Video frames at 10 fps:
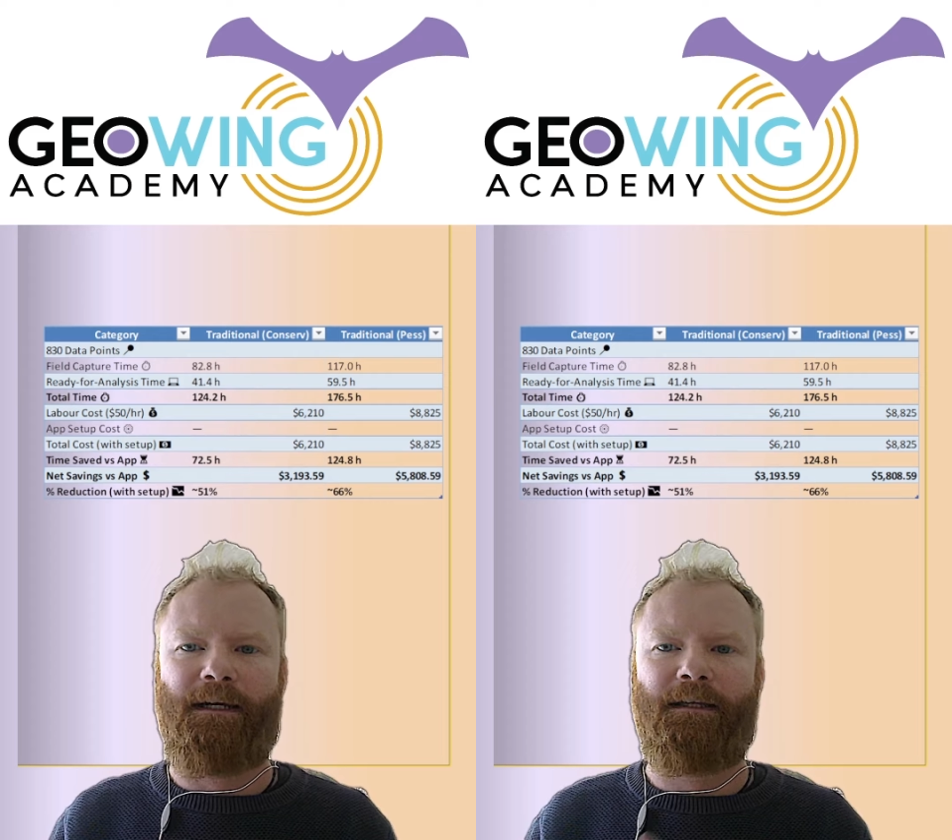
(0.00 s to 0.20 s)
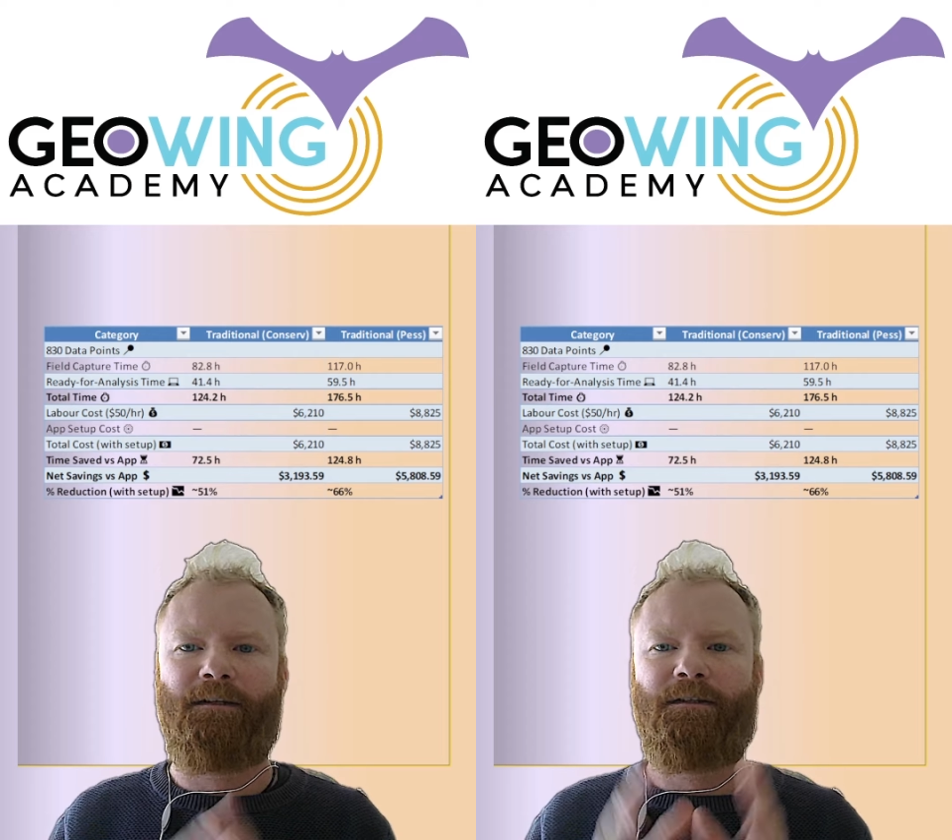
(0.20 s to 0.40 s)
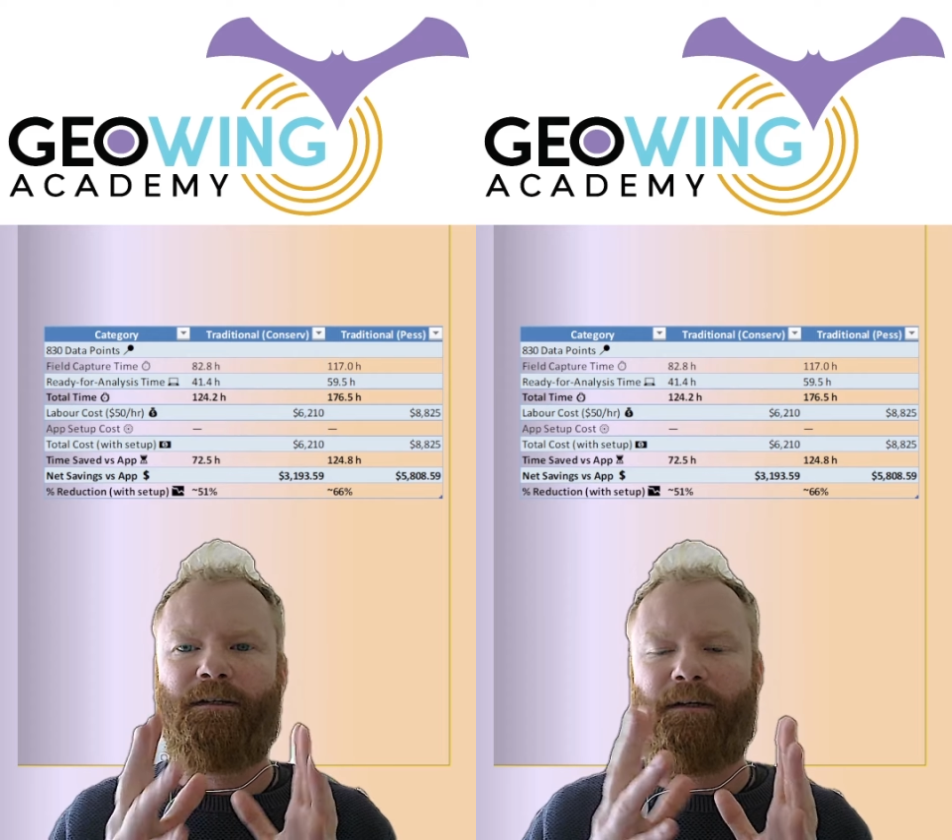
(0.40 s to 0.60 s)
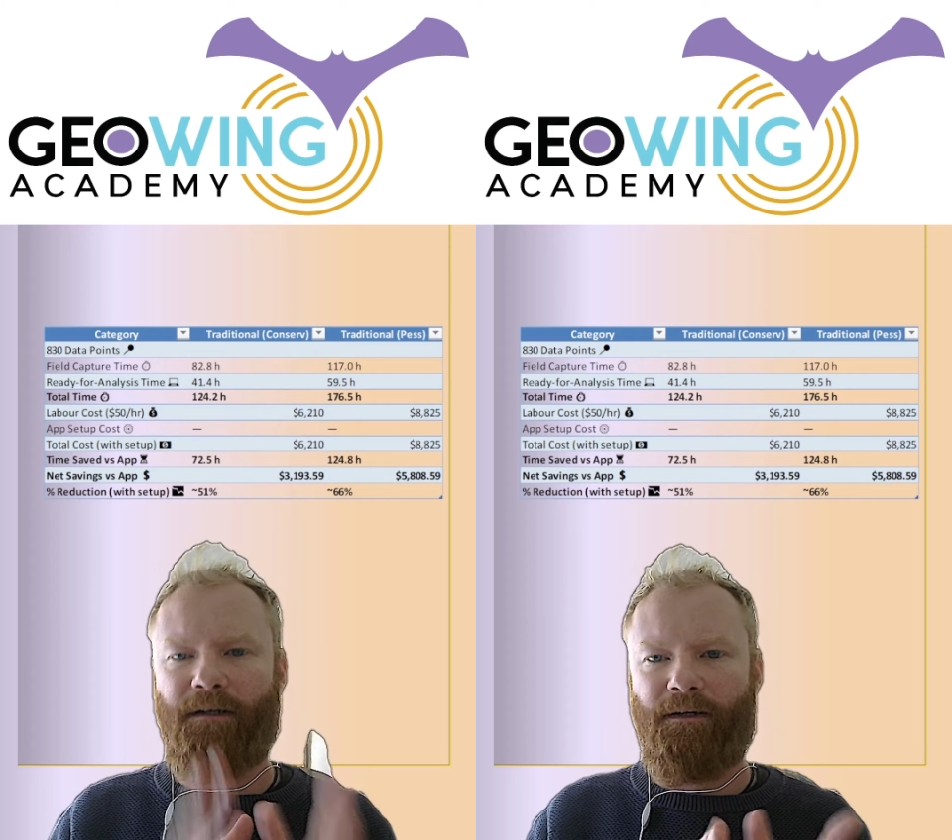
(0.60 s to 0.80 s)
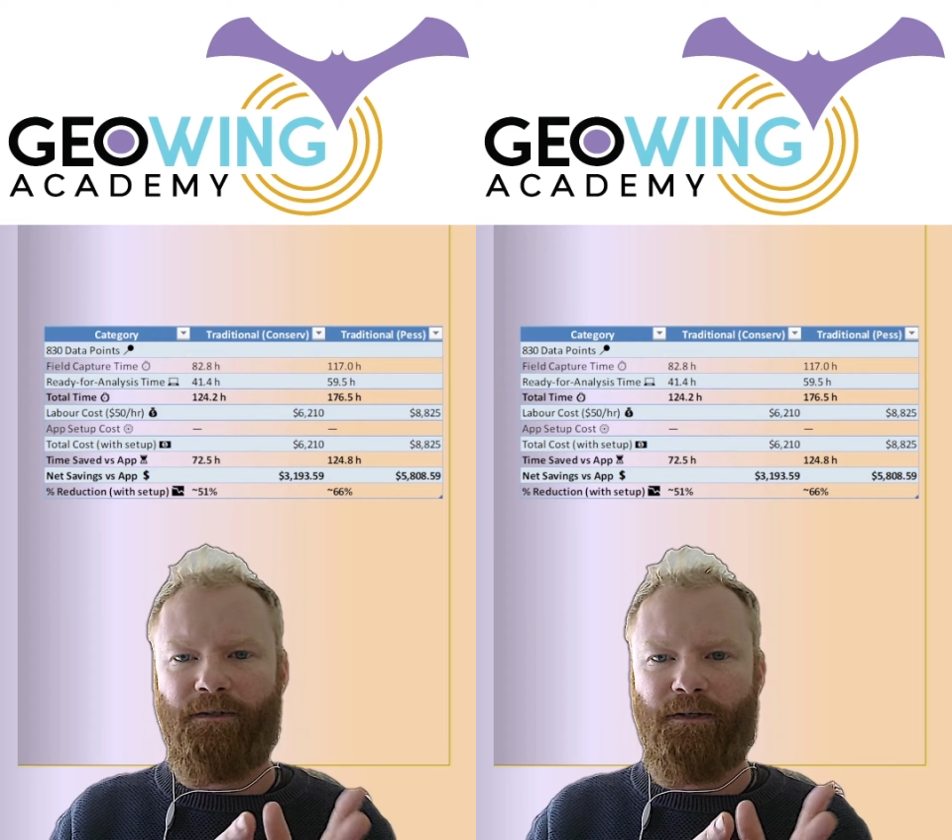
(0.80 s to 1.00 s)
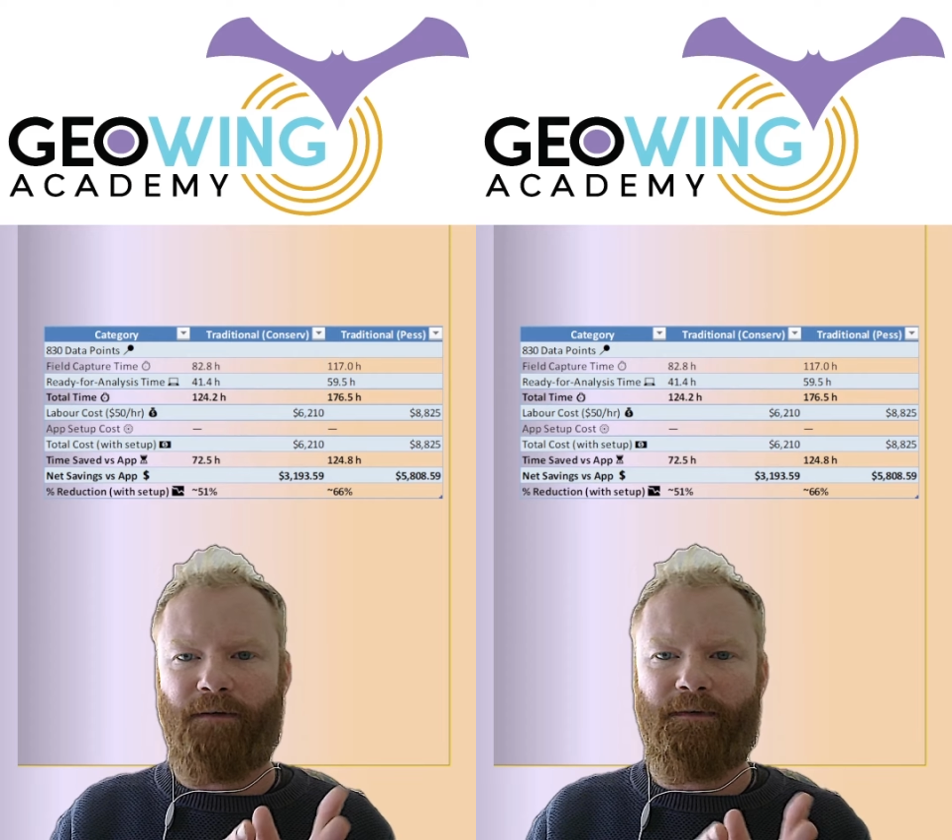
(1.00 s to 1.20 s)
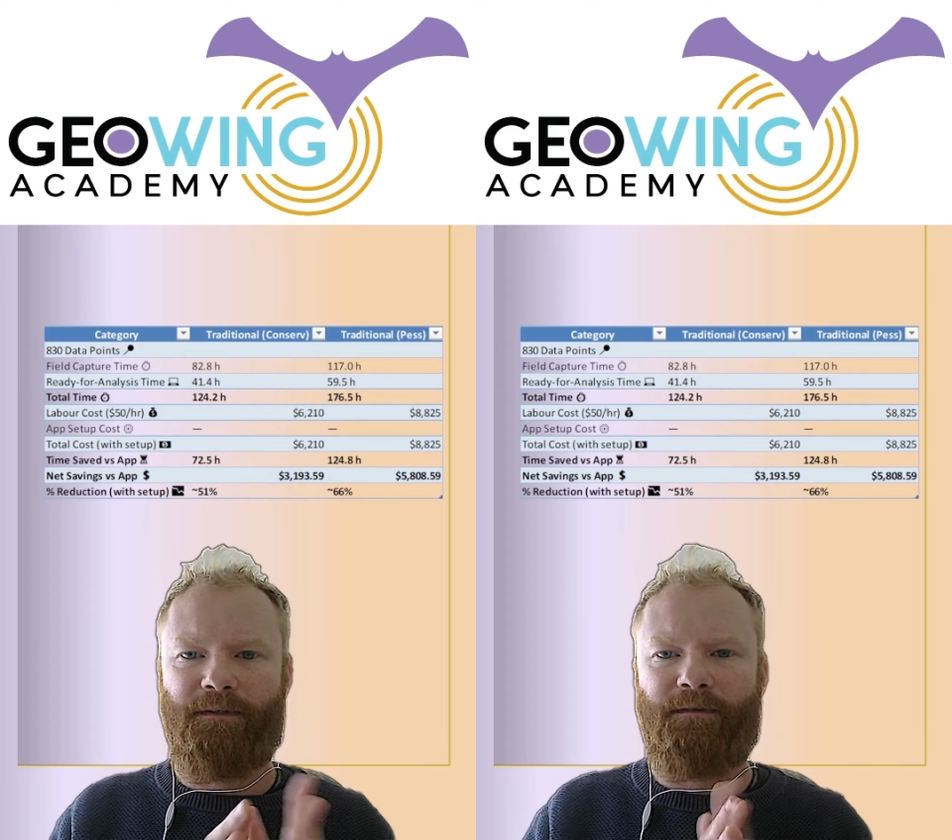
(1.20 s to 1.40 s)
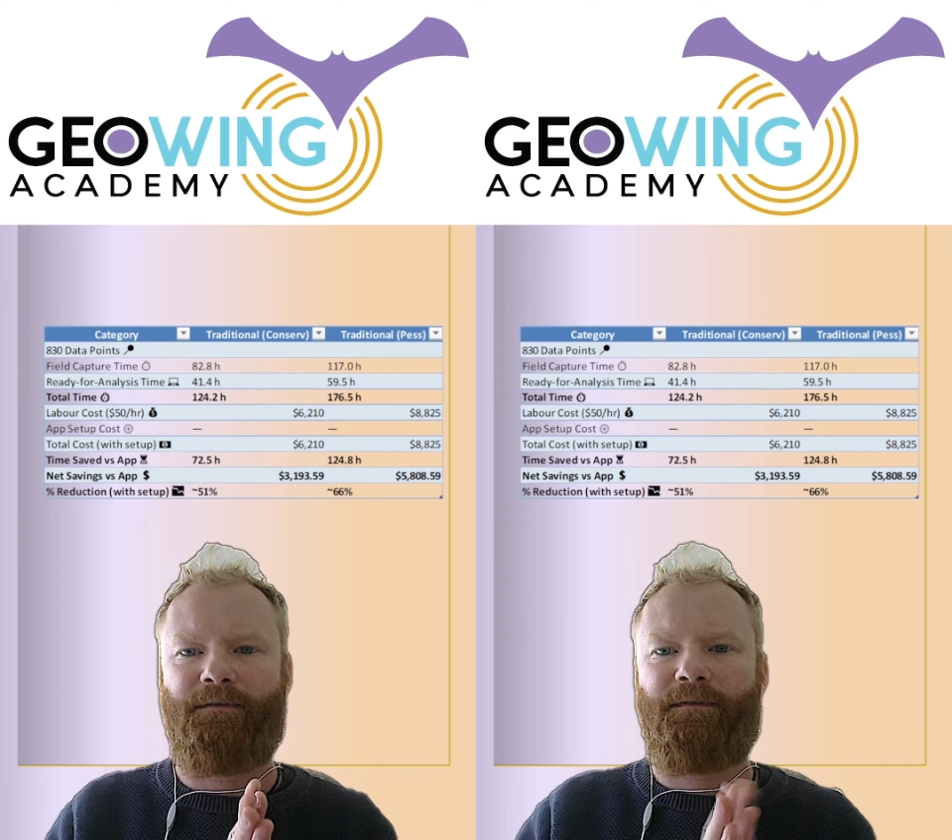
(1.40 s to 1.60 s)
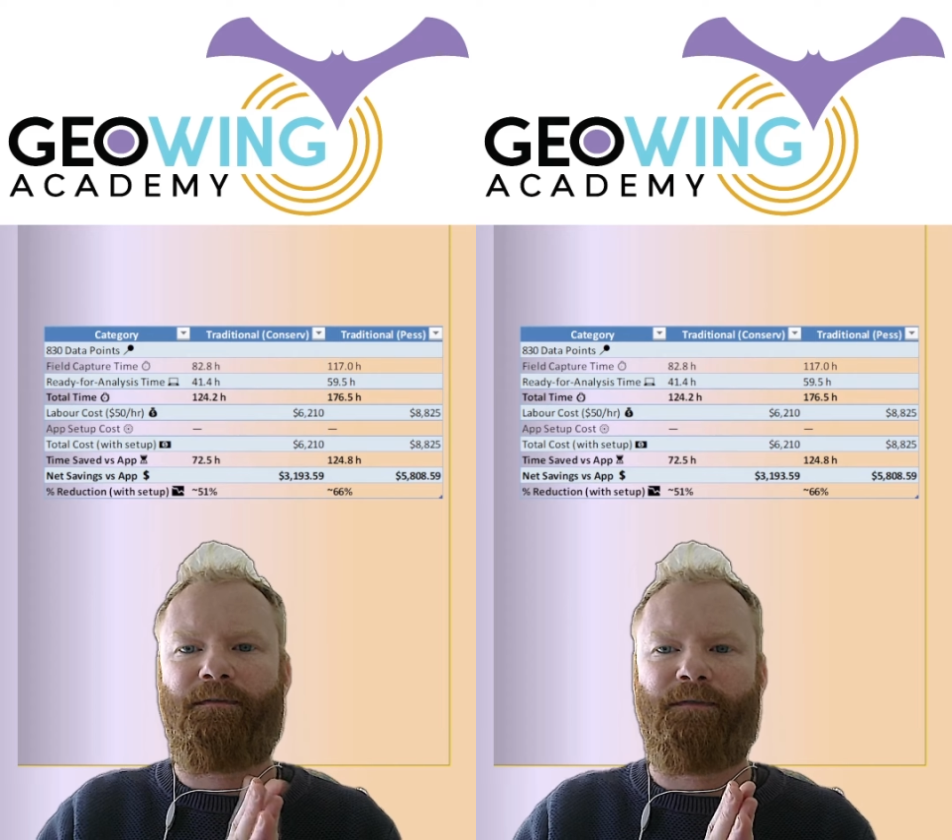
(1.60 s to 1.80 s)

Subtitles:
in the conservative